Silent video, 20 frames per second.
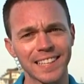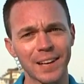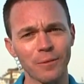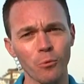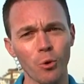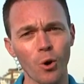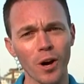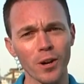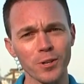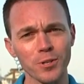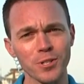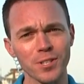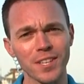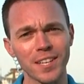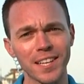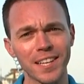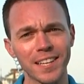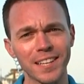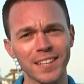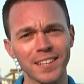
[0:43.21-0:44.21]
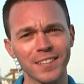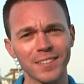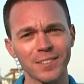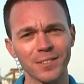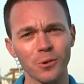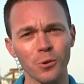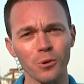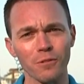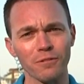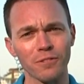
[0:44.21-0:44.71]
at water skiing
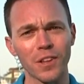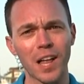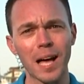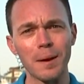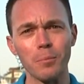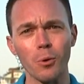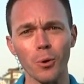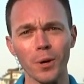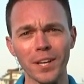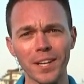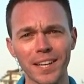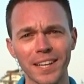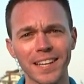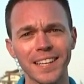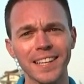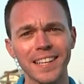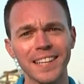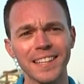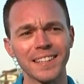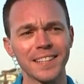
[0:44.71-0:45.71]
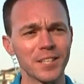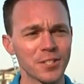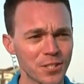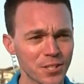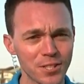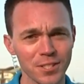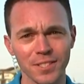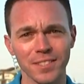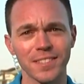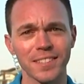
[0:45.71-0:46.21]
or flyboarding.
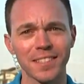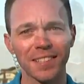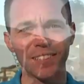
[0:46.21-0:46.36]
This